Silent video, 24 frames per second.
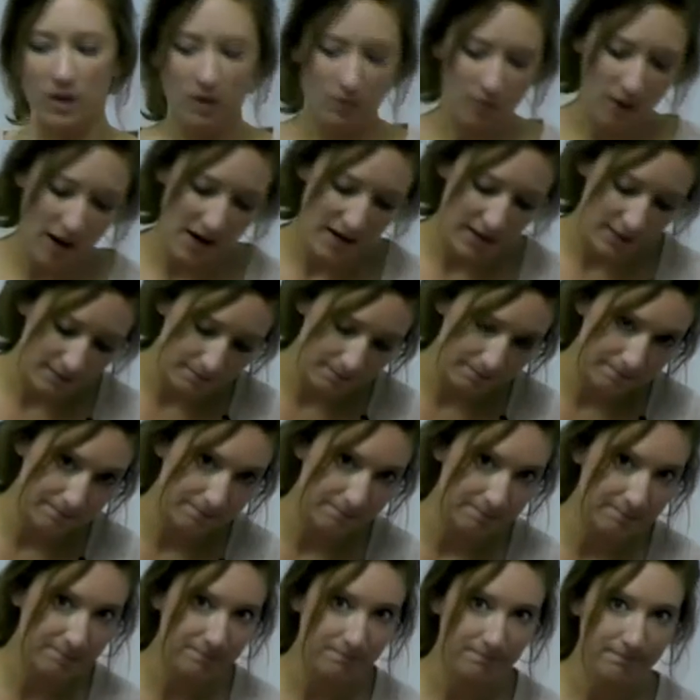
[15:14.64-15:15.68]
Write it,
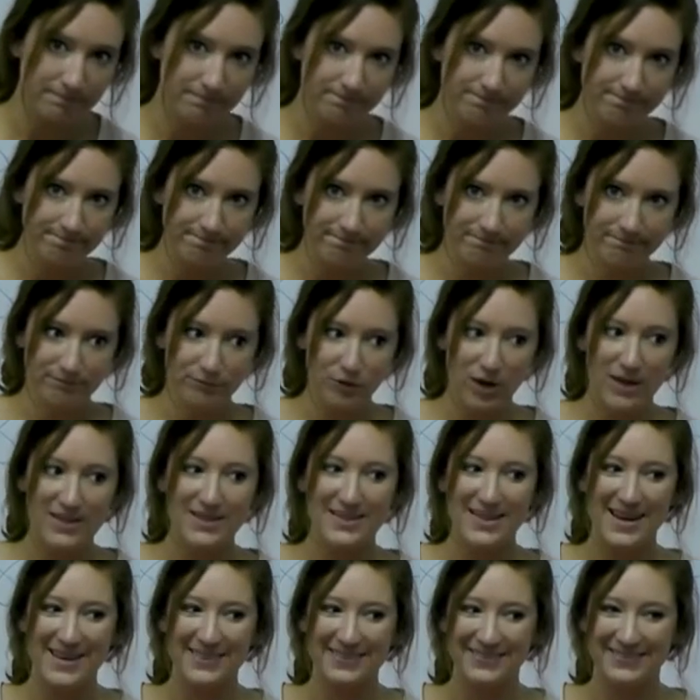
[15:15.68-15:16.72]
write
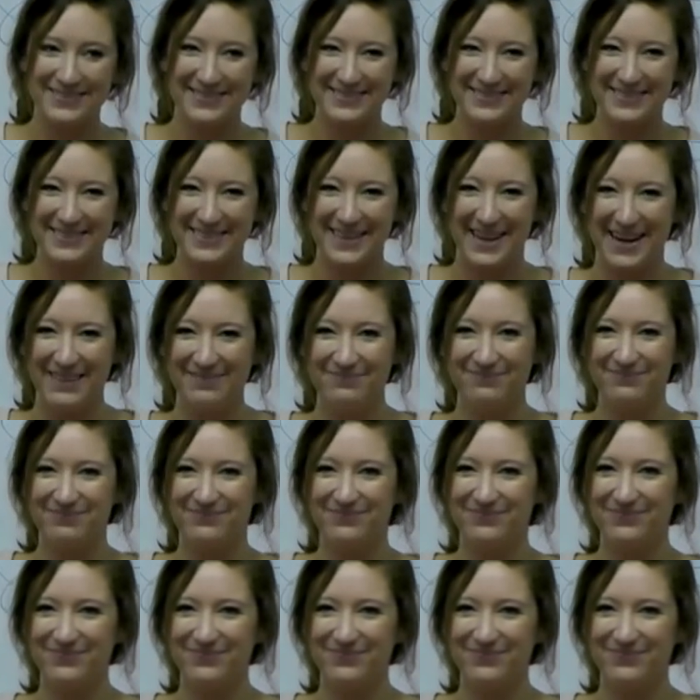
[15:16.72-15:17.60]
it down, okay?